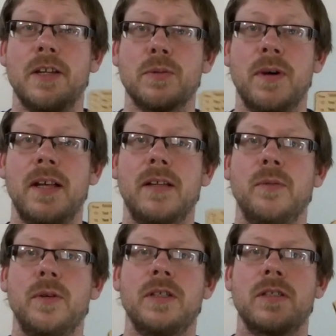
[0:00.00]
as well
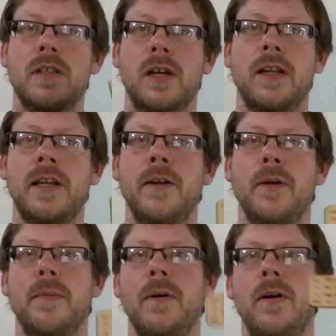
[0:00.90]
was the
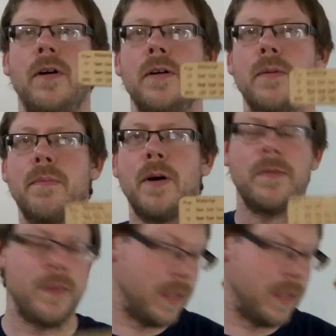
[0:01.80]
cleanup on both of